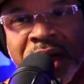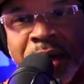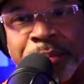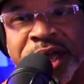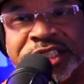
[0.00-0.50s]

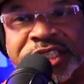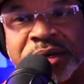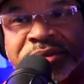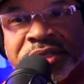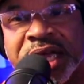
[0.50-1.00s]

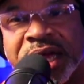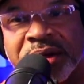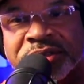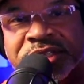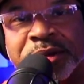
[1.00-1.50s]
arpeggio
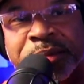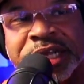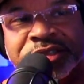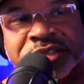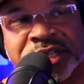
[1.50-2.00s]
scale, C
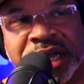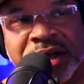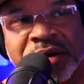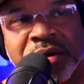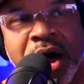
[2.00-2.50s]
major
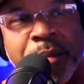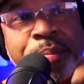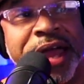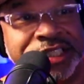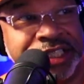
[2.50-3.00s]
scale,
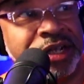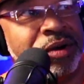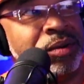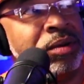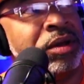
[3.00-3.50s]

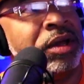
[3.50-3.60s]
arpeggio,